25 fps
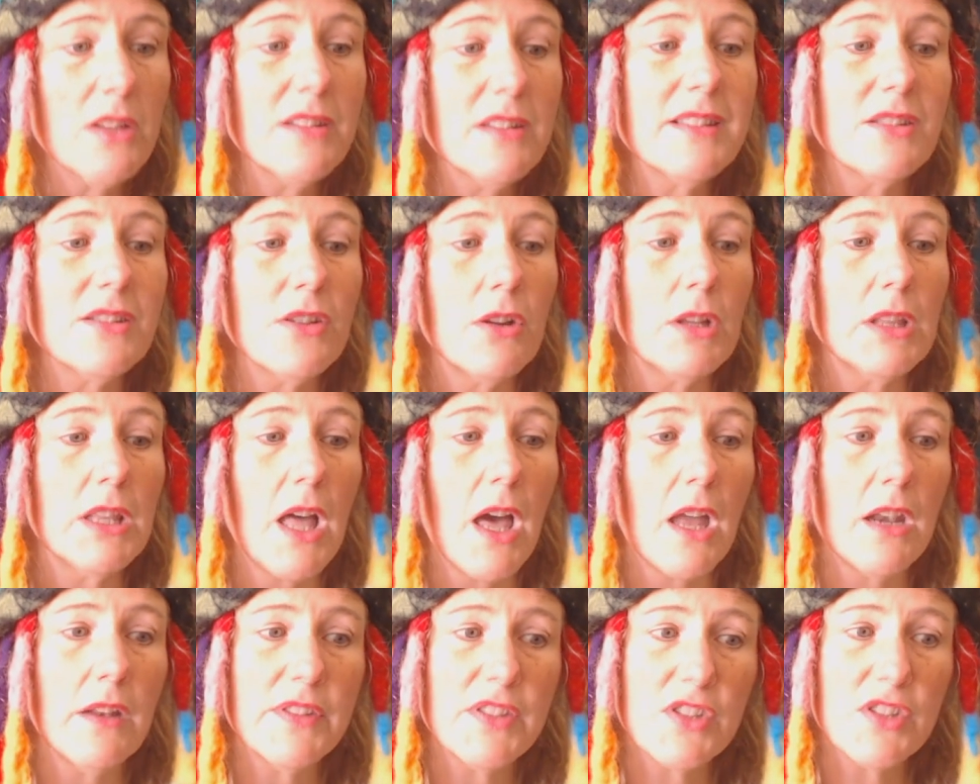Also, a
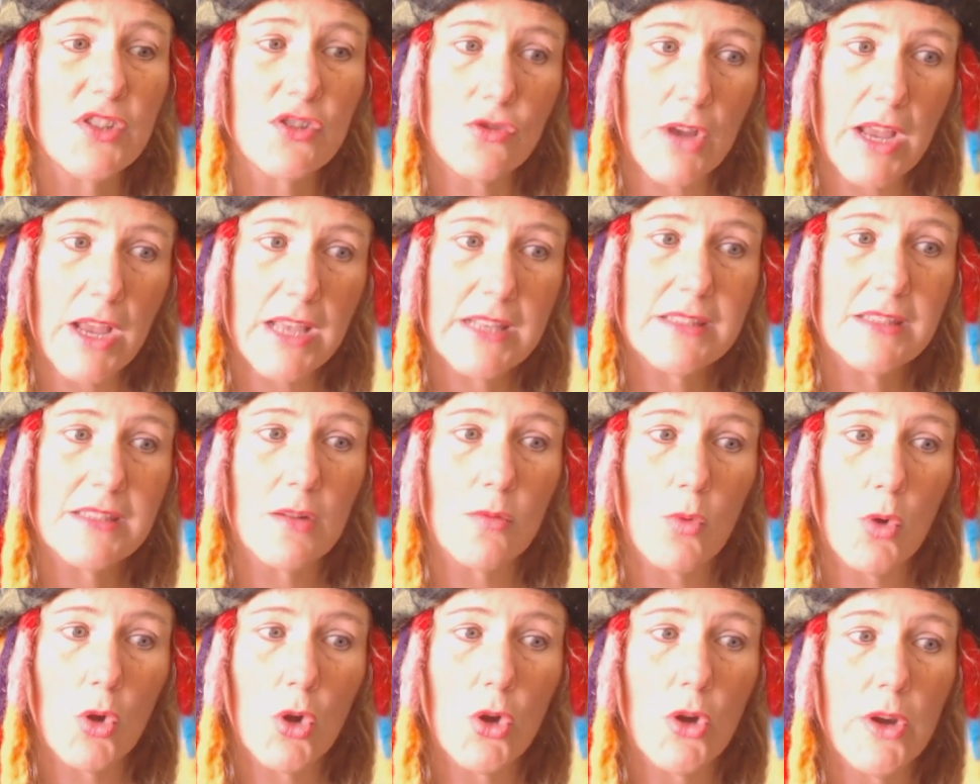lot of stress
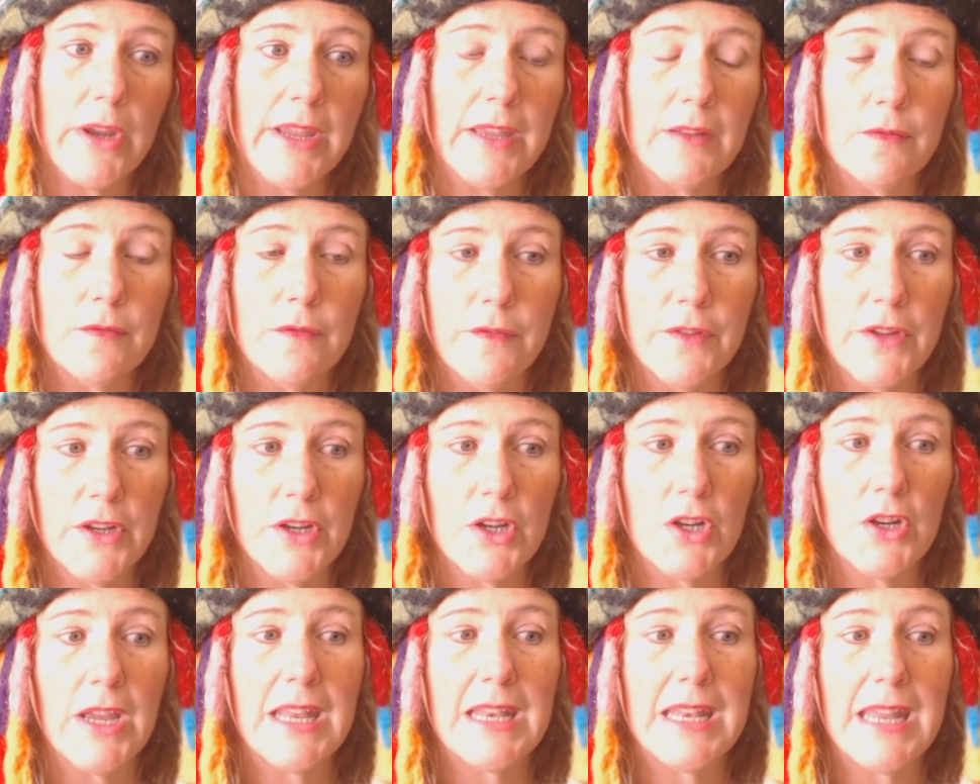and worry and
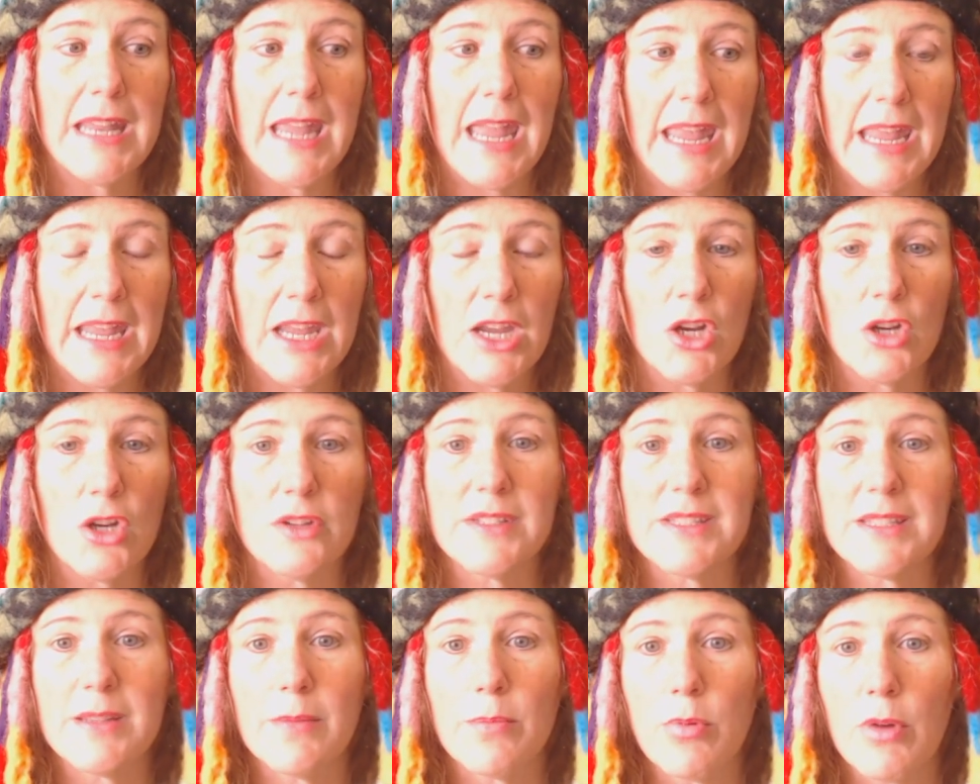fear and
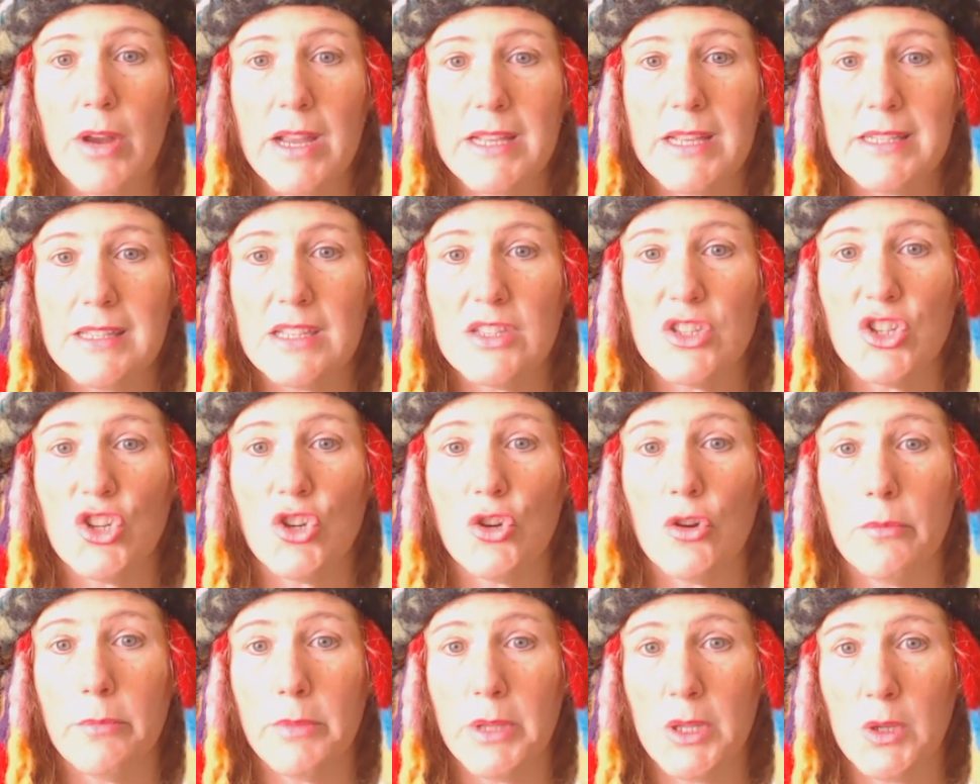anger suppresses
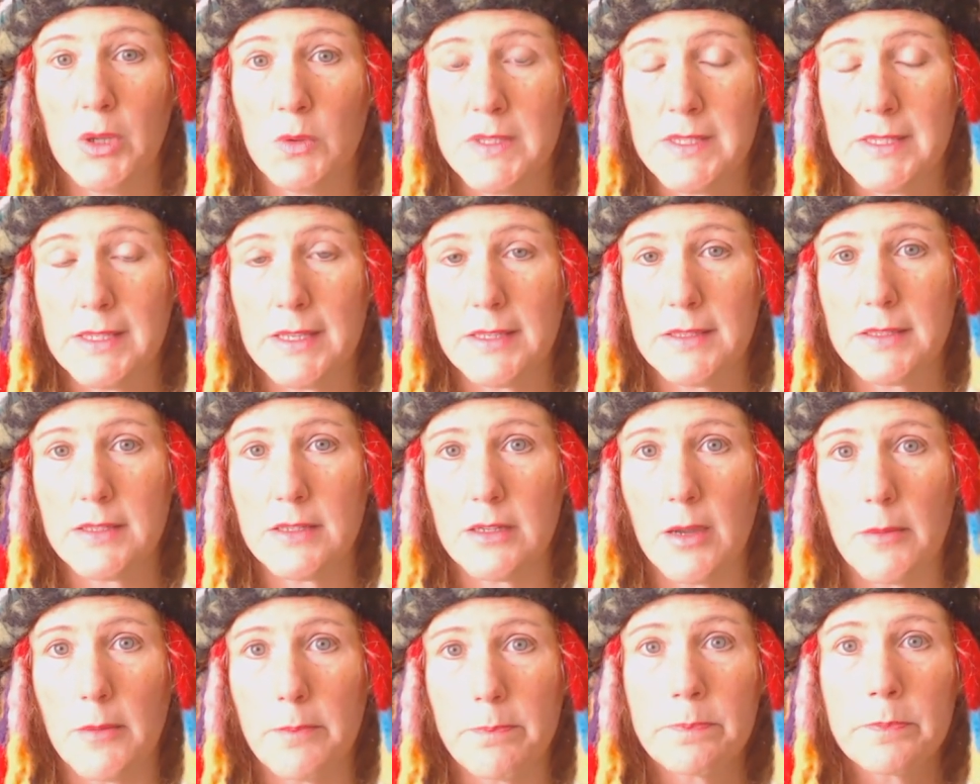your immune
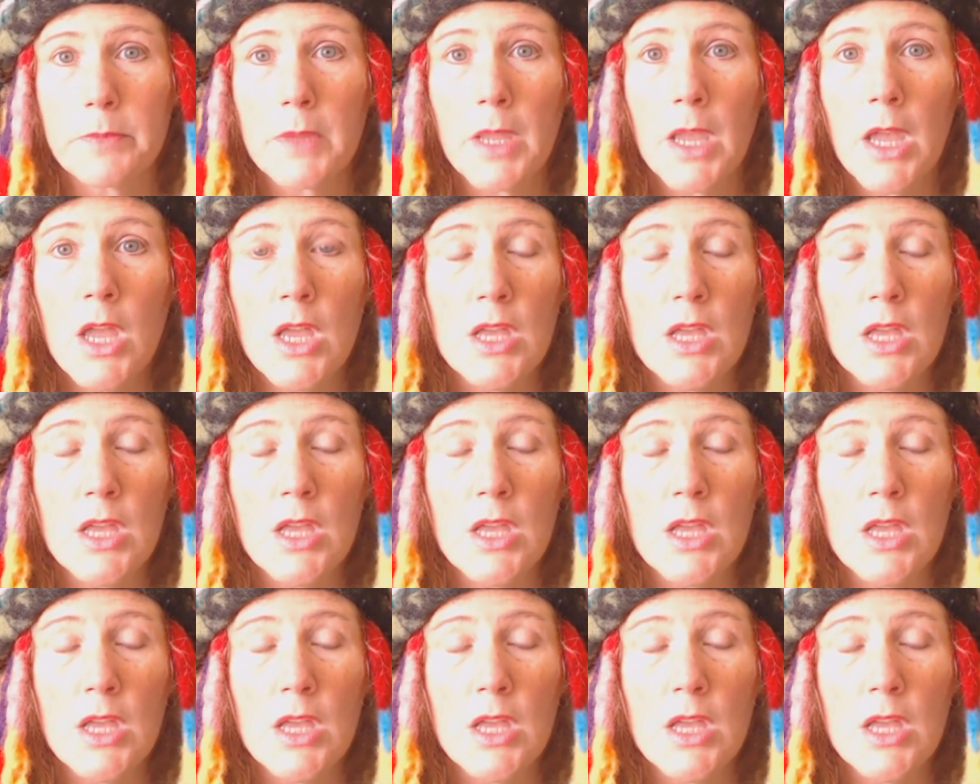system.